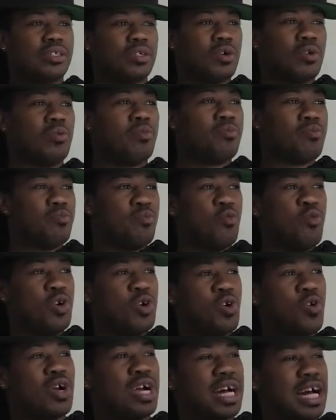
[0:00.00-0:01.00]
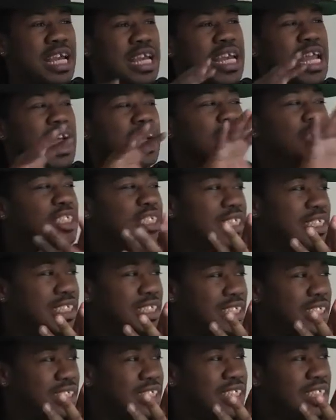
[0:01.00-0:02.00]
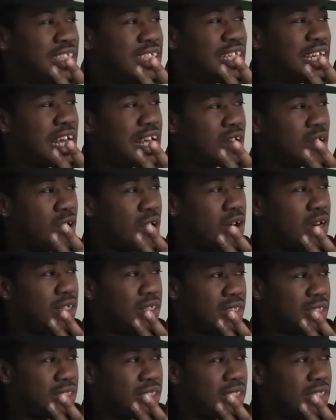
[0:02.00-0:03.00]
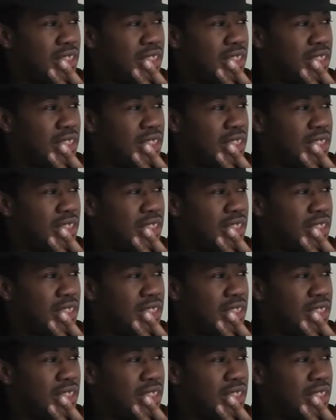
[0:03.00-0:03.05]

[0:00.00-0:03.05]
no real connection to that artist.